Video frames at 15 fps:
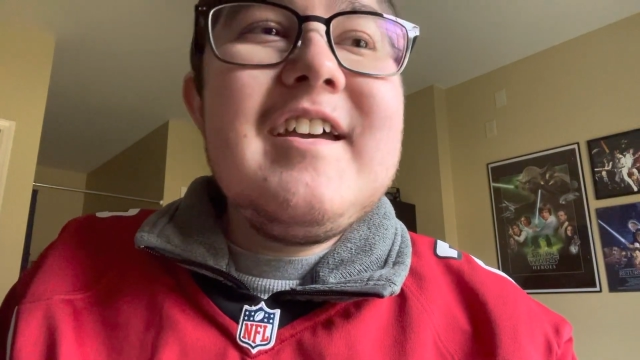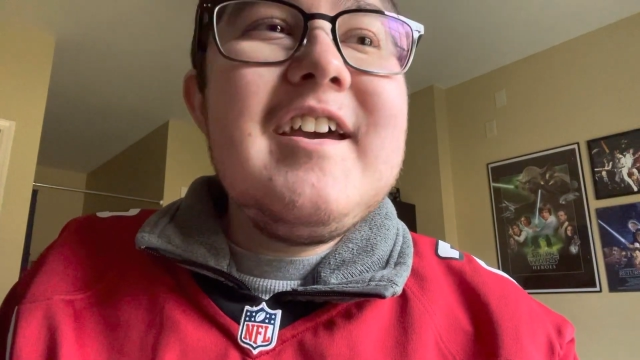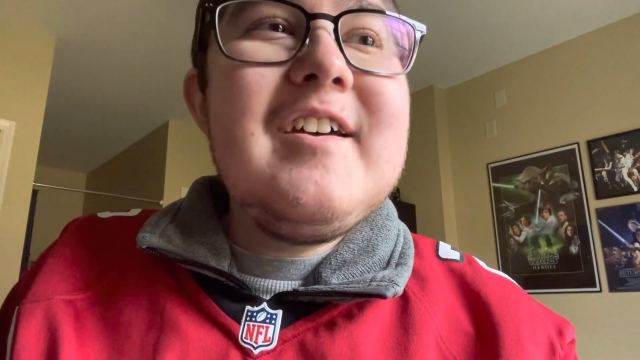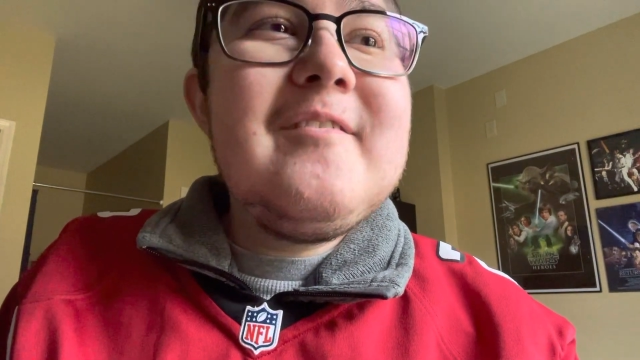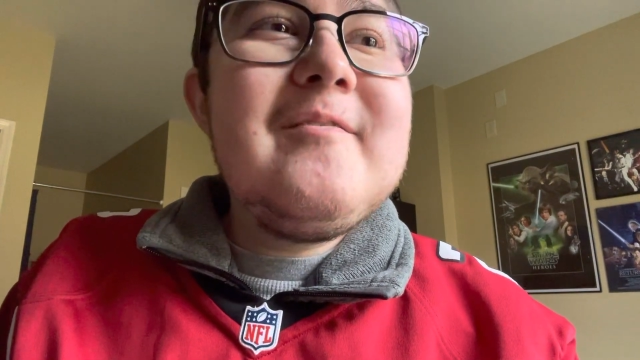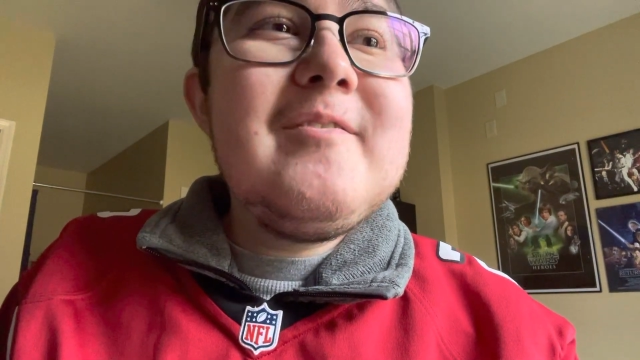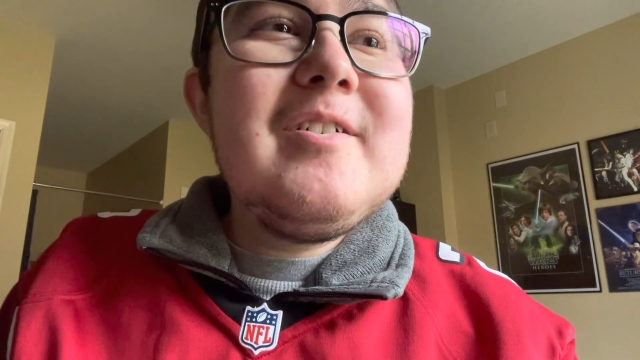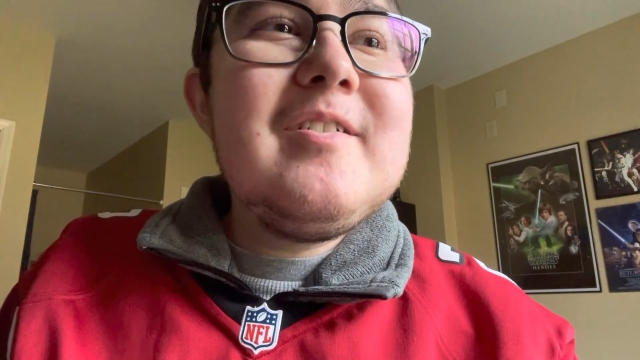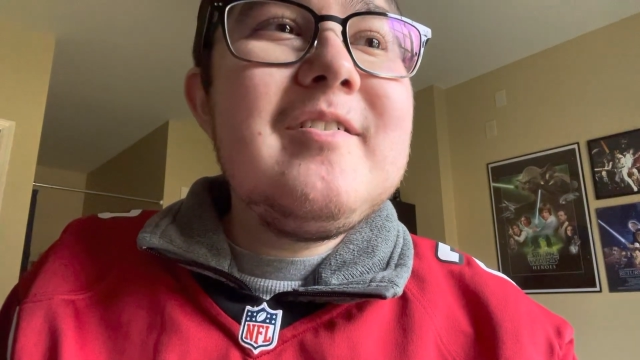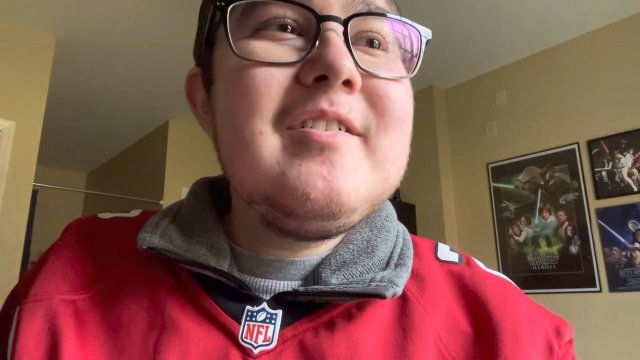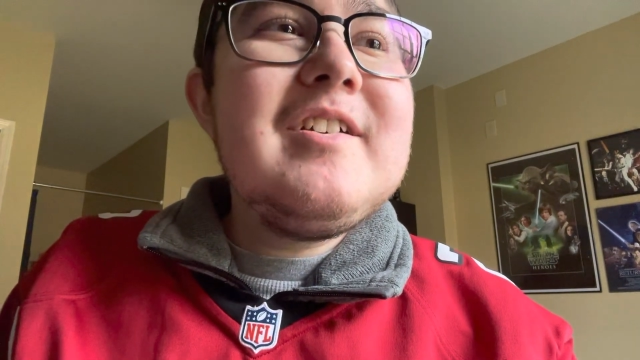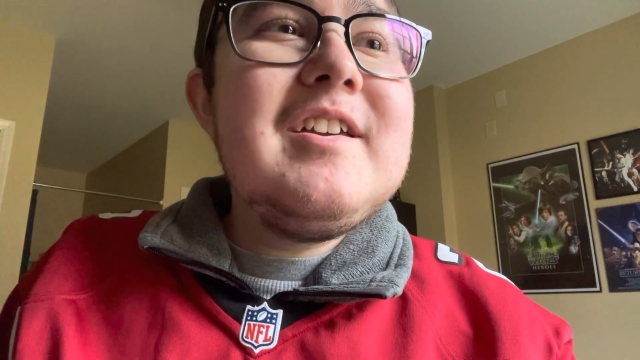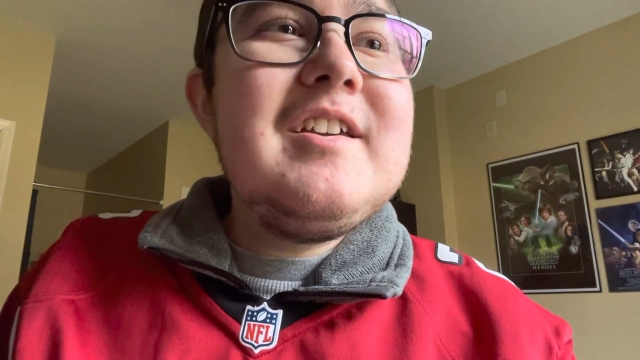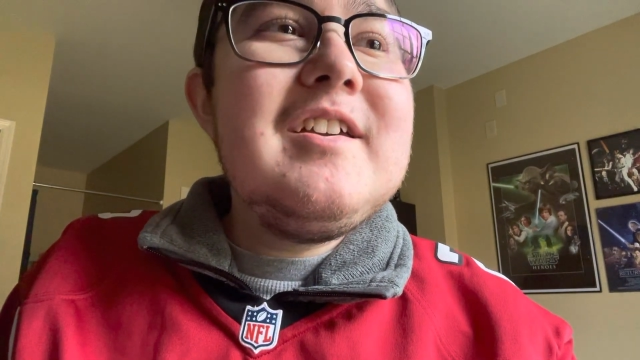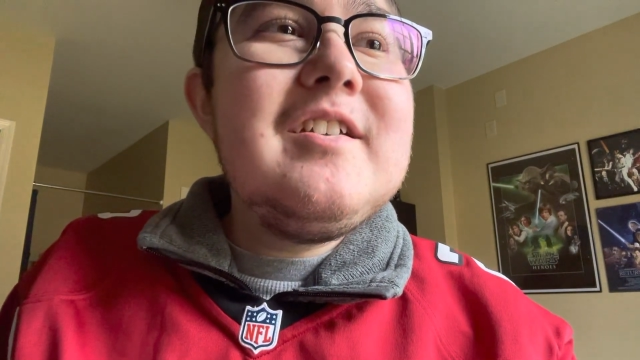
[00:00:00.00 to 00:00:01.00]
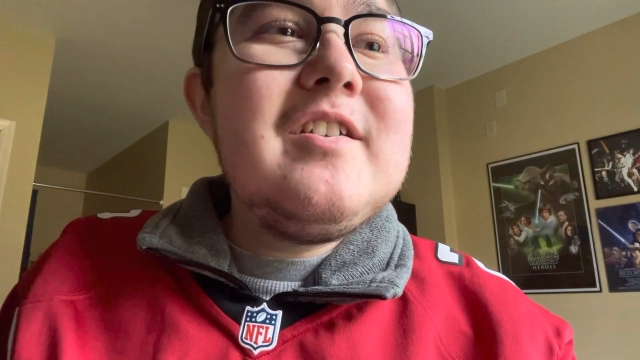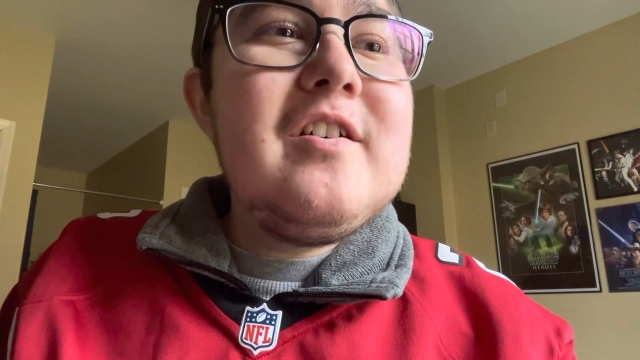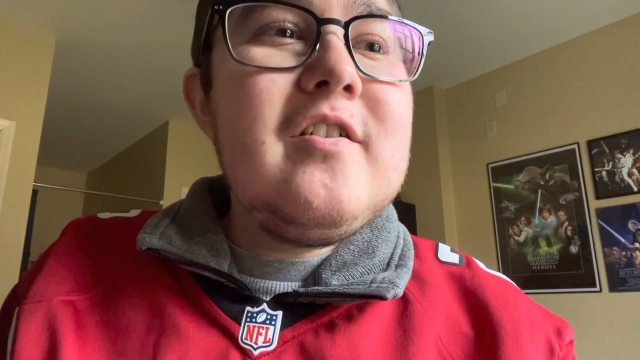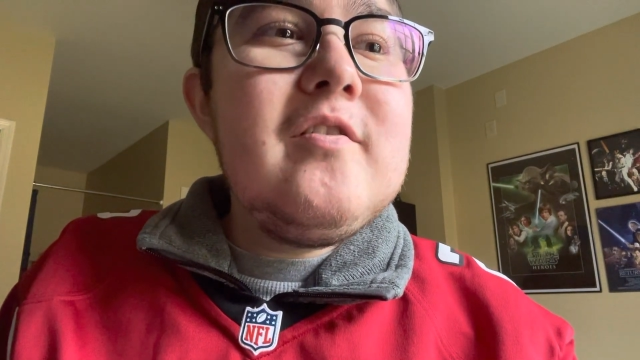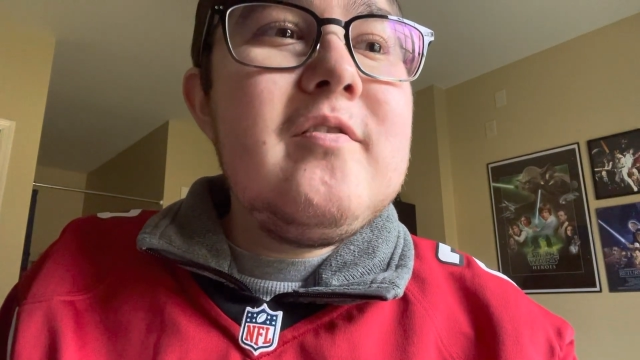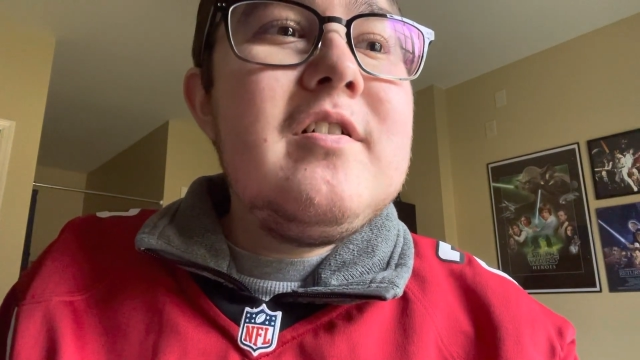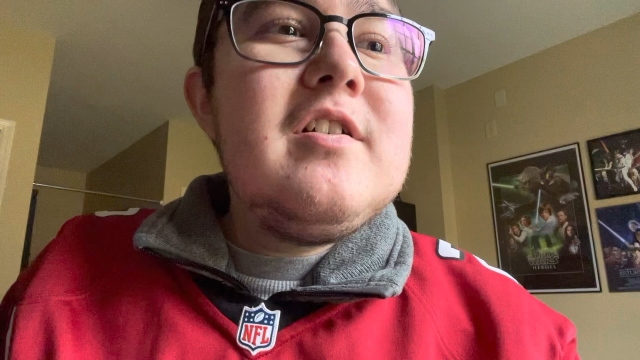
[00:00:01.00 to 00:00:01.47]
And really, you
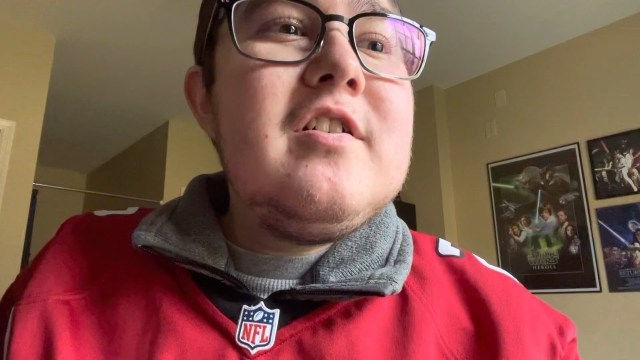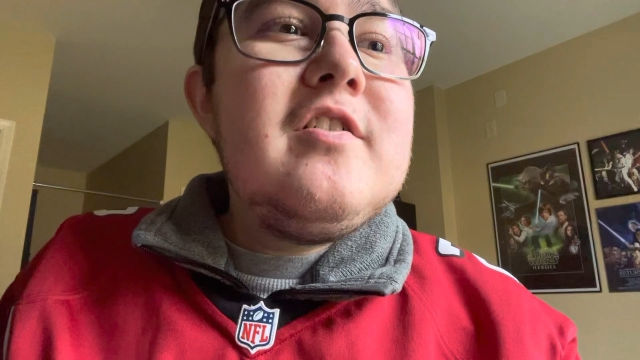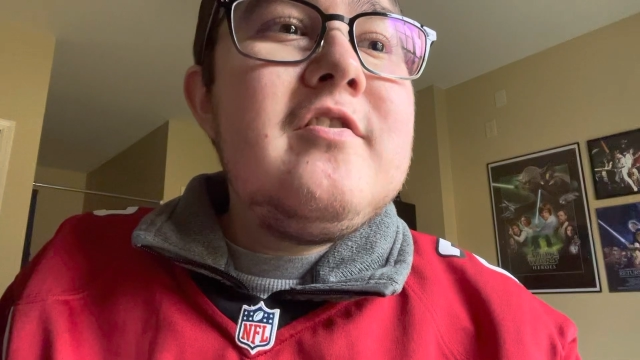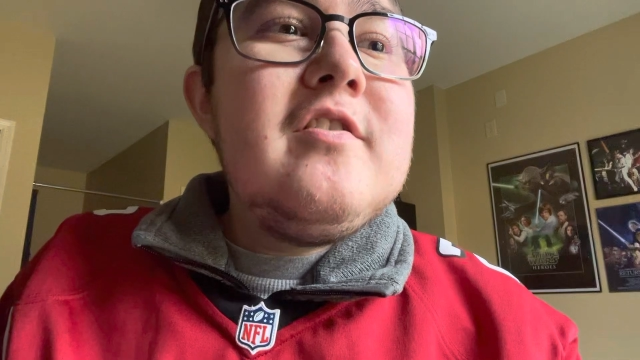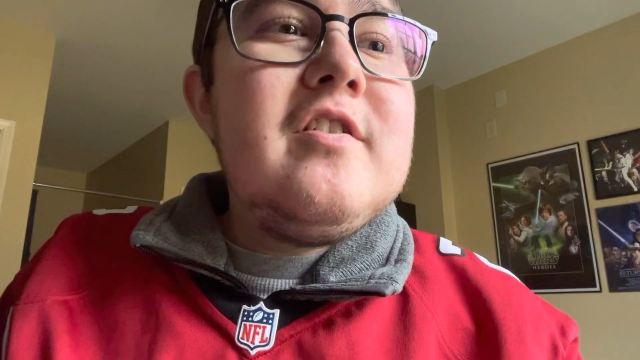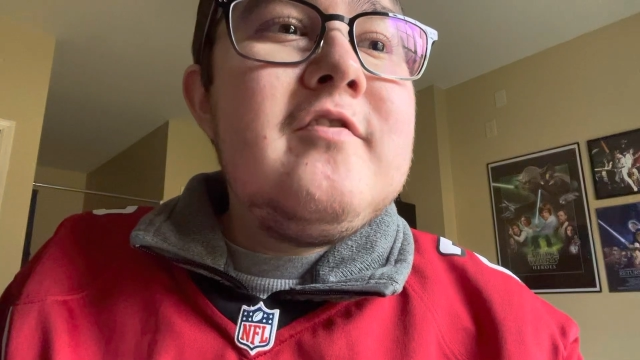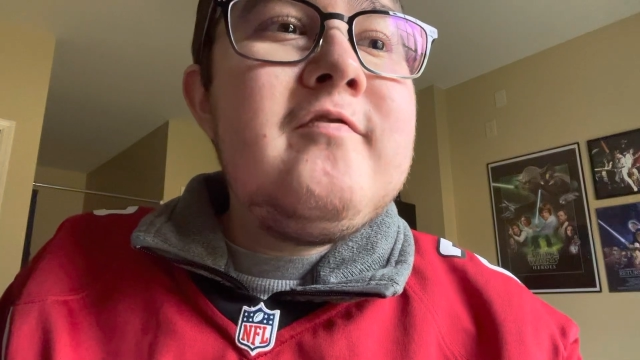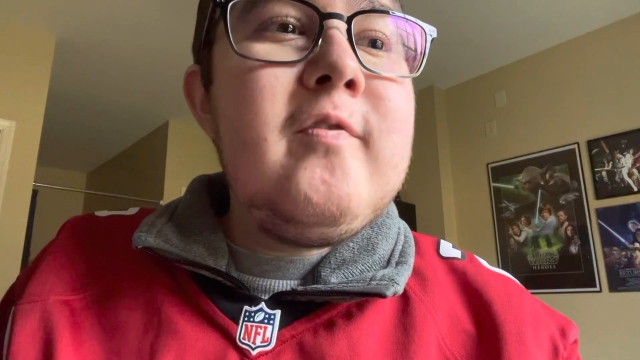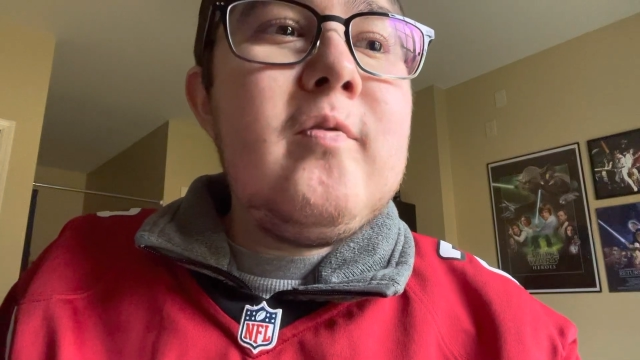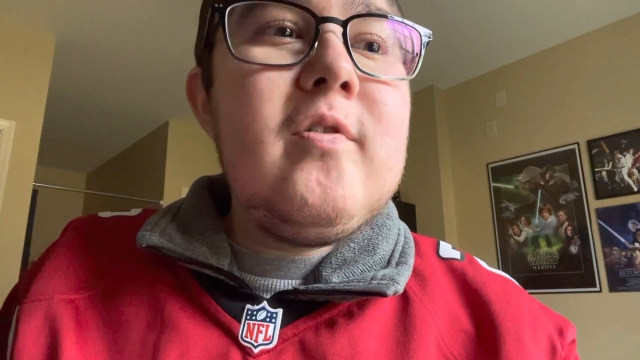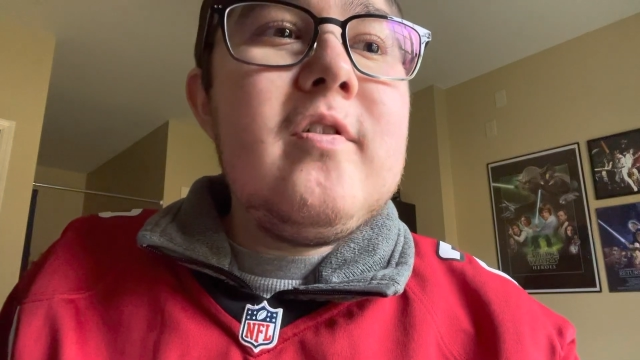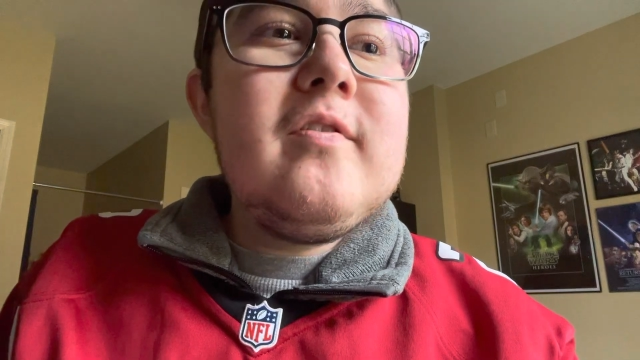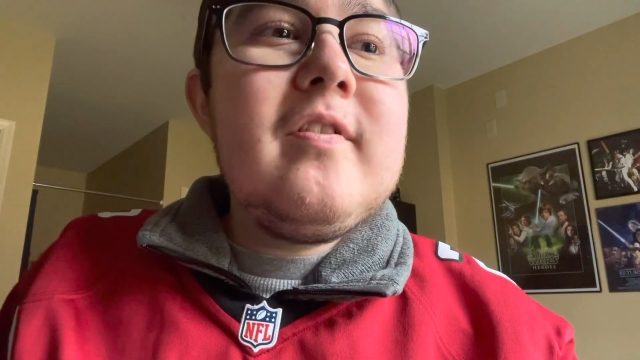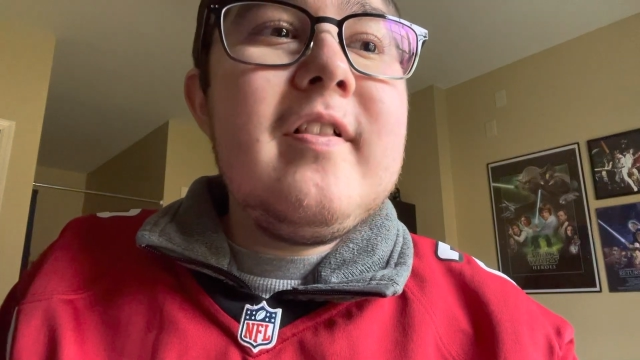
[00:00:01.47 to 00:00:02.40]
know, for